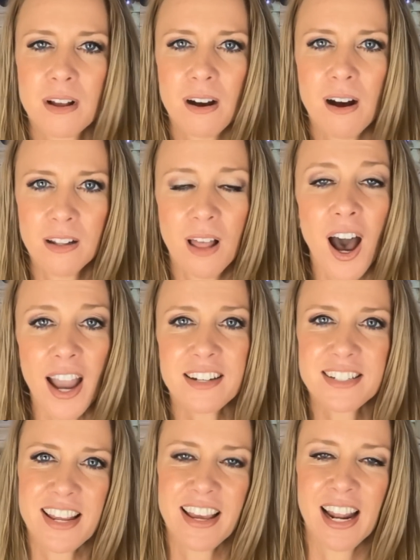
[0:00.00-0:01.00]
a lot.
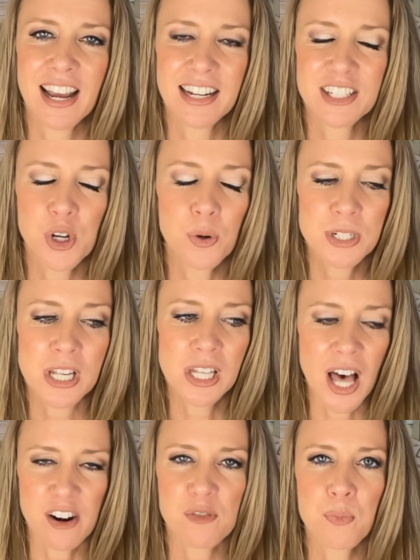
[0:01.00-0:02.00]
And so it was a
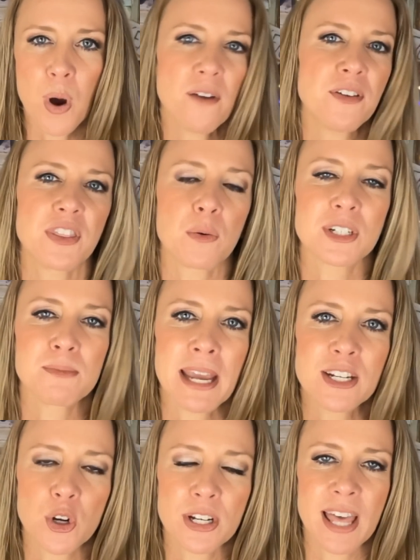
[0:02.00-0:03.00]
lot of profit that was made
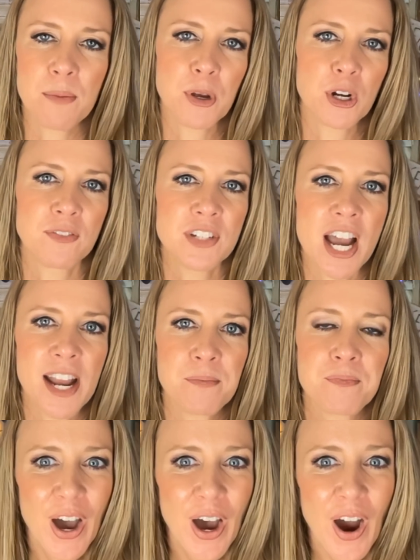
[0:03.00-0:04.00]
during that period of time.
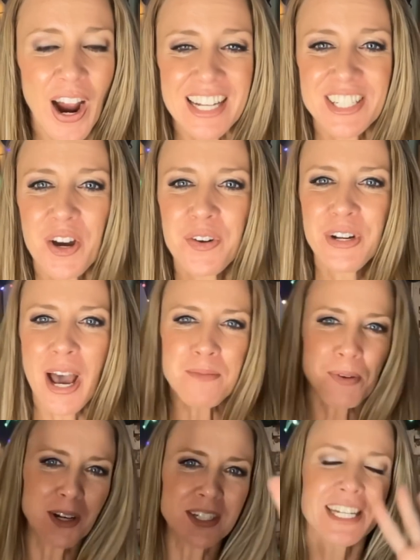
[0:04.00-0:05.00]
All right, so
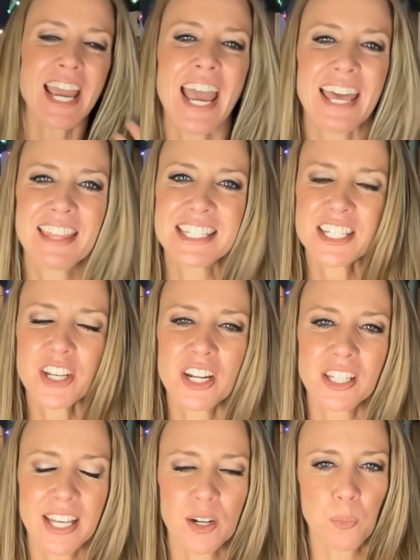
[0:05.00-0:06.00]
number 10, this is gonna
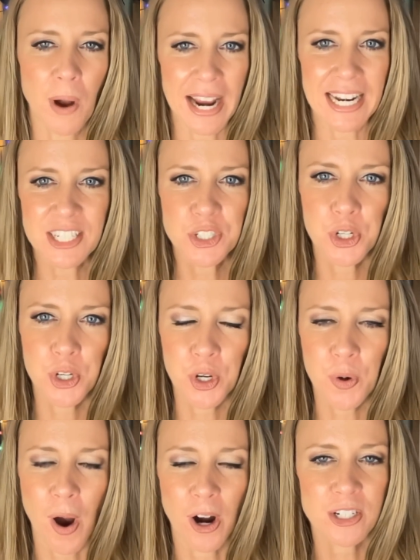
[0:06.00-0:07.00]
lead right
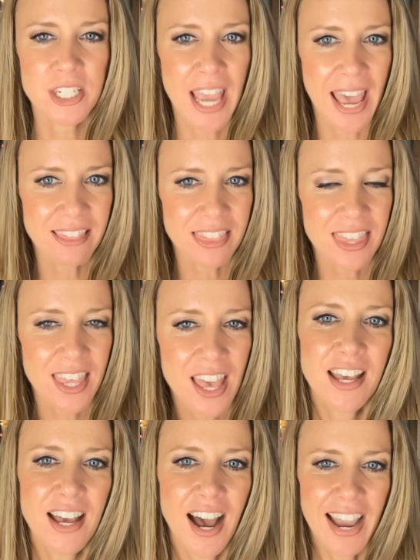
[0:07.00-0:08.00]
into our 10th
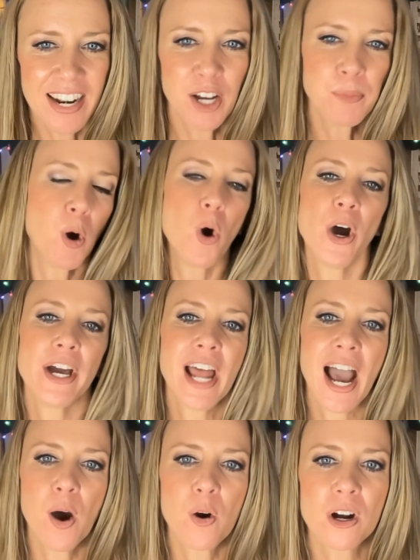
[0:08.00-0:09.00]
item on
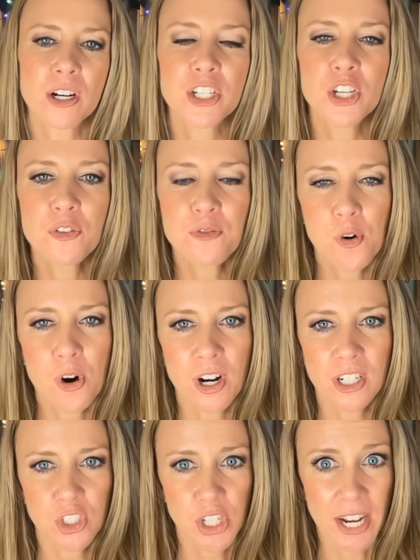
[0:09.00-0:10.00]
our
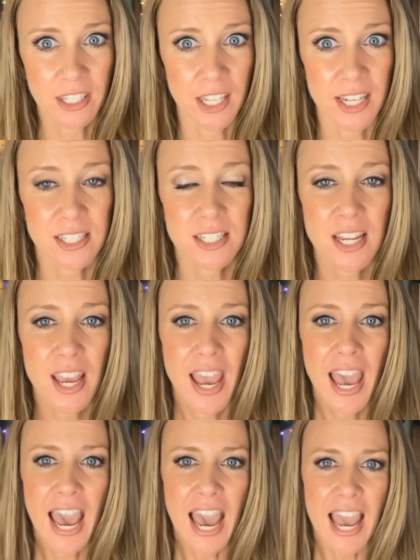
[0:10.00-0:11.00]
Q4 checklist.
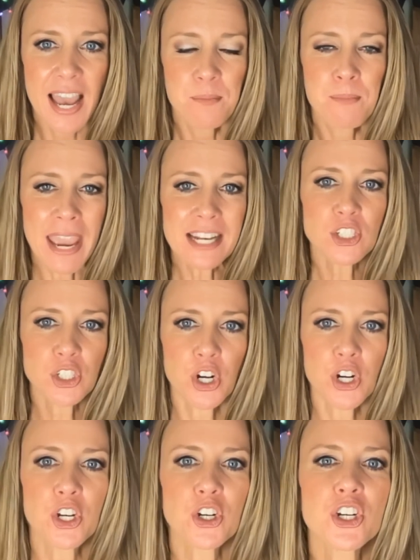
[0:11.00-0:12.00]
Make sure
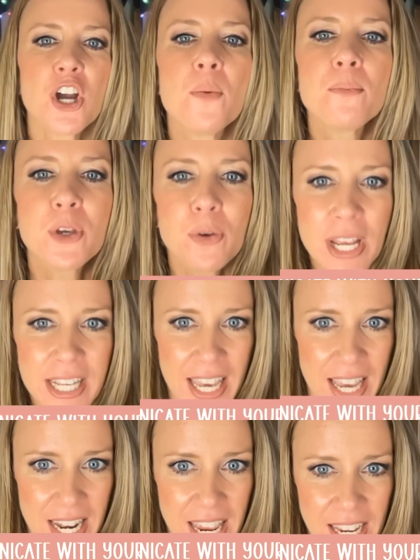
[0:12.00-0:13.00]
you're
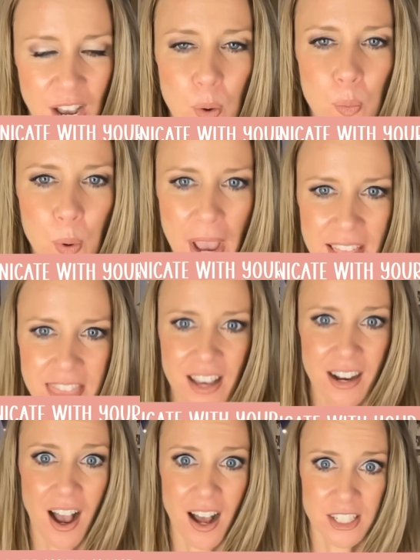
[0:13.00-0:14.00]
communicating with
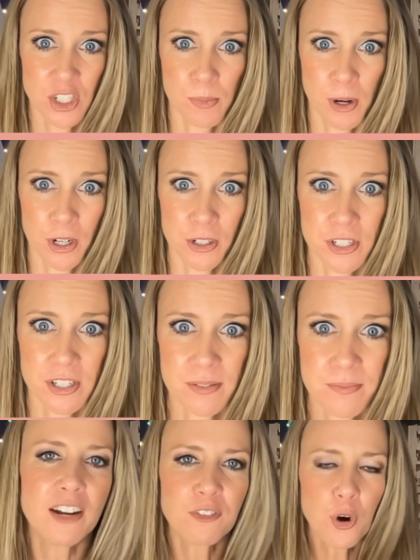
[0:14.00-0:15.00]
customers.
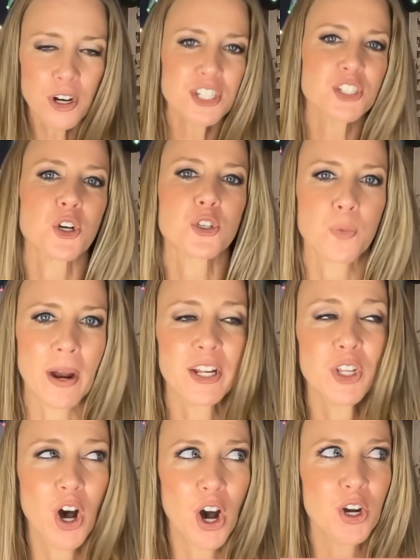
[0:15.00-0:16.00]
And of course, this goes right
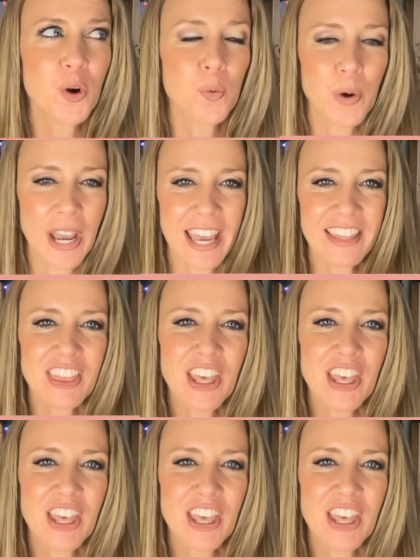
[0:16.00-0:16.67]
along with